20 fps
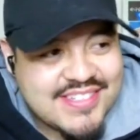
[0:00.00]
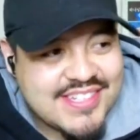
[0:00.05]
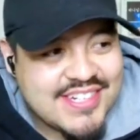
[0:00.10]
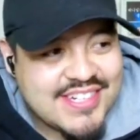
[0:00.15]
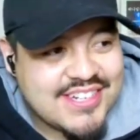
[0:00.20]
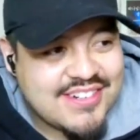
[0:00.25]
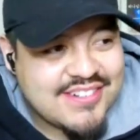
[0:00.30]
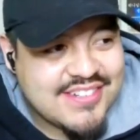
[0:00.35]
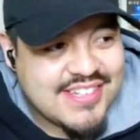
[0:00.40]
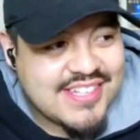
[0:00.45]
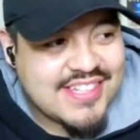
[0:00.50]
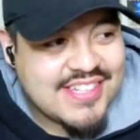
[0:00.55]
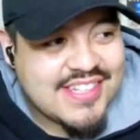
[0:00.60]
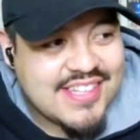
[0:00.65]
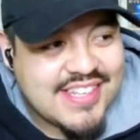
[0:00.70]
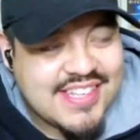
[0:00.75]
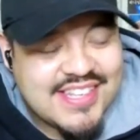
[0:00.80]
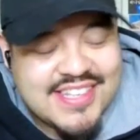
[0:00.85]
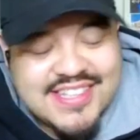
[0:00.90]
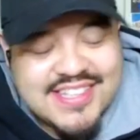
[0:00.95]

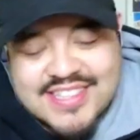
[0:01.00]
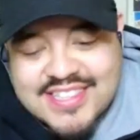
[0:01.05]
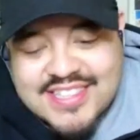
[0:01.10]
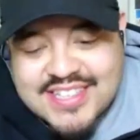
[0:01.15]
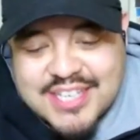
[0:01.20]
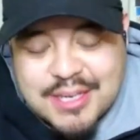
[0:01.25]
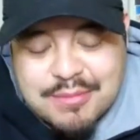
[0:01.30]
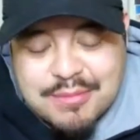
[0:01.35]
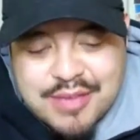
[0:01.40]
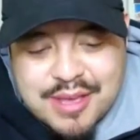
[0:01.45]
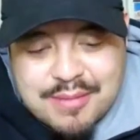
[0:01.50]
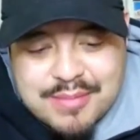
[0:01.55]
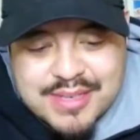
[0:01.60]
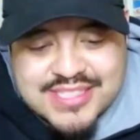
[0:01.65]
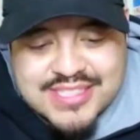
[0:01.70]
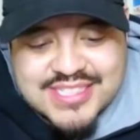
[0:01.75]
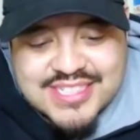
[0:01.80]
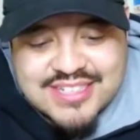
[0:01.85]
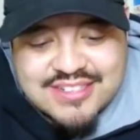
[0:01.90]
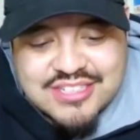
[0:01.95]
in the
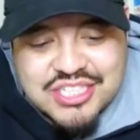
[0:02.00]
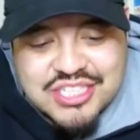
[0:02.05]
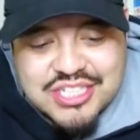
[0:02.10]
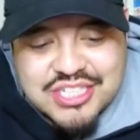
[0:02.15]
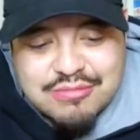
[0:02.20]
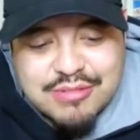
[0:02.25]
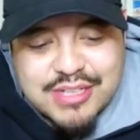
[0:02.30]
WMSCOG.